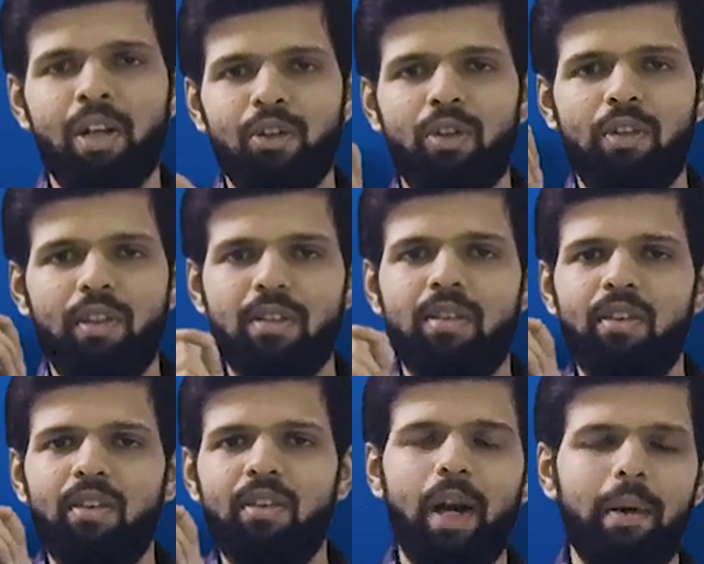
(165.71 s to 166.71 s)
So this
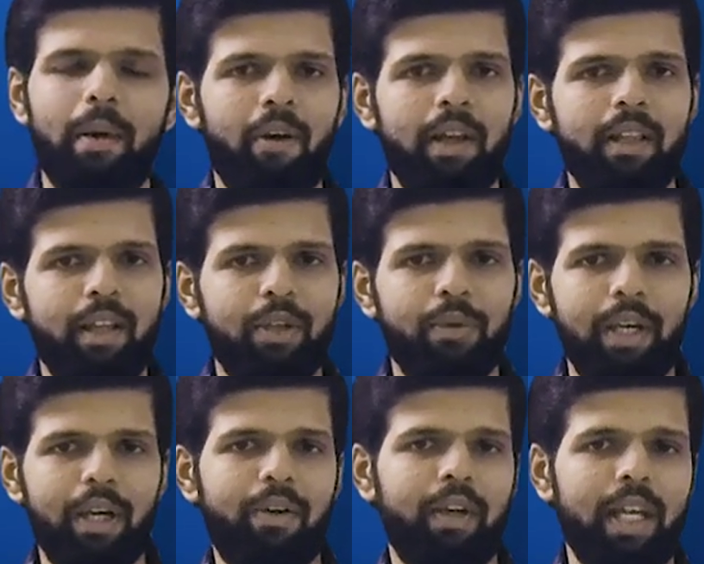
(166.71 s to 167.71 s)
is one point that you
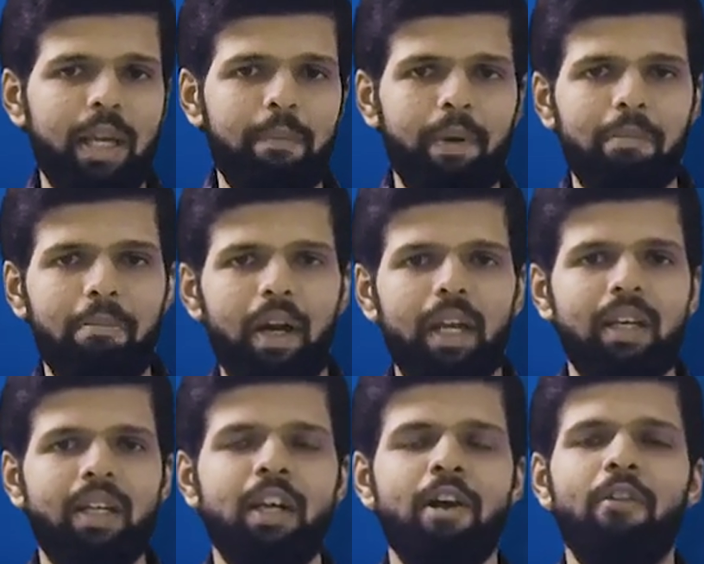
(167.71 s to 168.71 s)
need to keep in
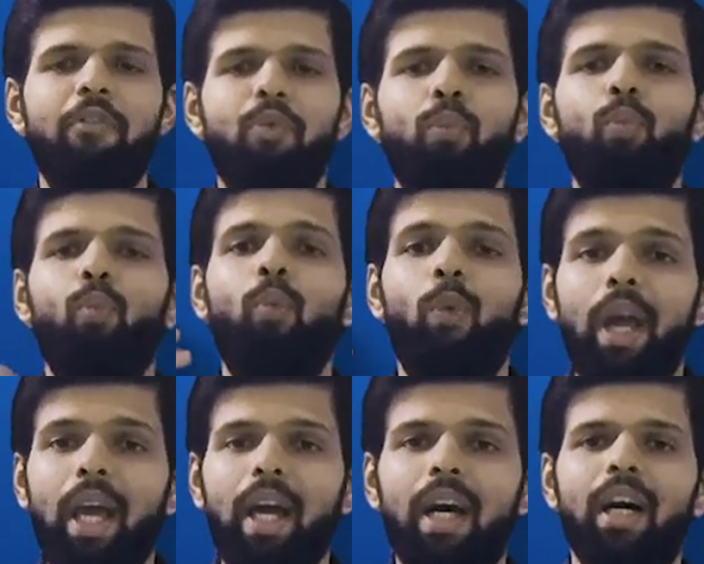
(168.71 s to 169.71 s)
mind from
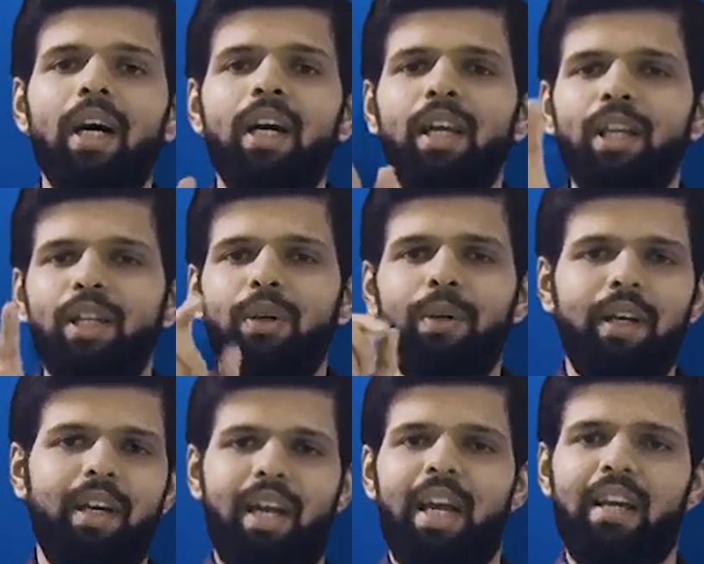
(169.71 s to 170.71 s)
where you
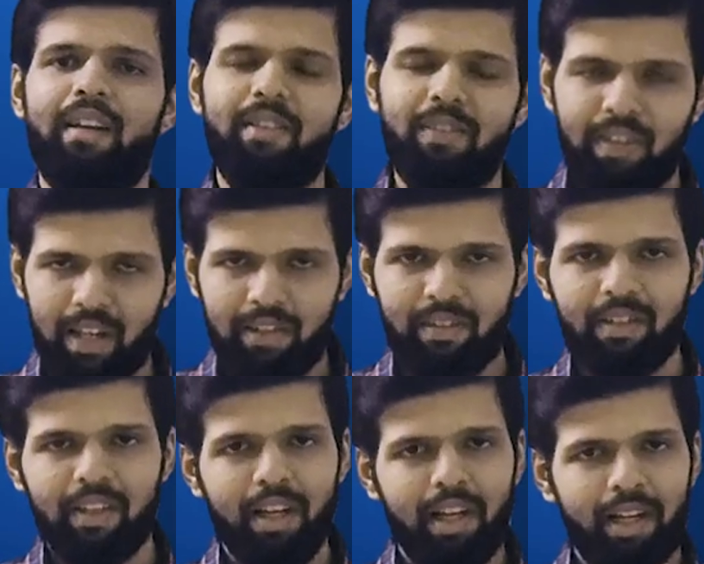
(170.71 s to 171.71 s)
can
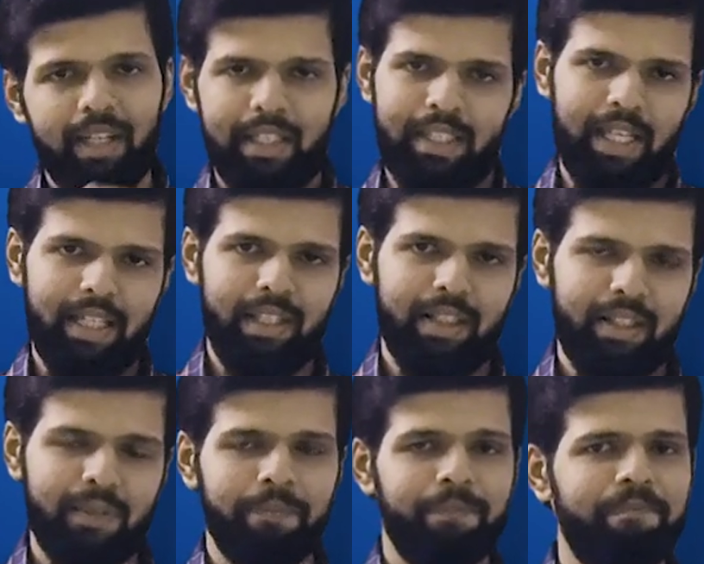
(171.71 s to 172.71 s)
access
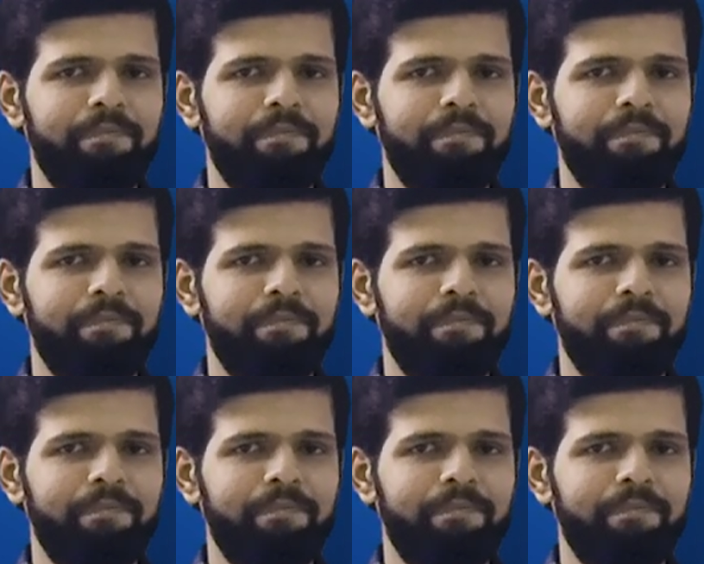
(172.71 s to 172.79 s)
contents.